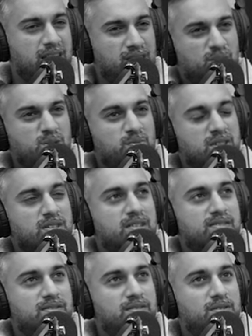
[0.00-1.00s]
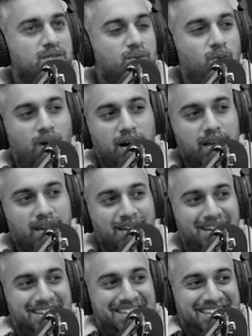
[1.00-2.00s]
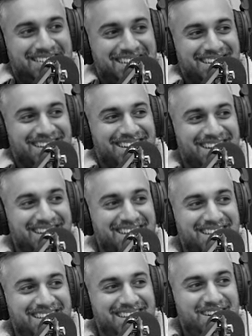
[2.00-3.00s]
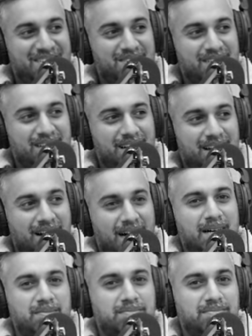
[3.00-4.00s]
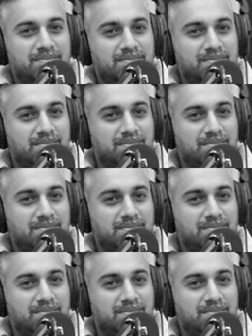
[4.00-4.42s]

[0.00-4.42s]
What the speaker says: And I thought to myself, why? You know, I'm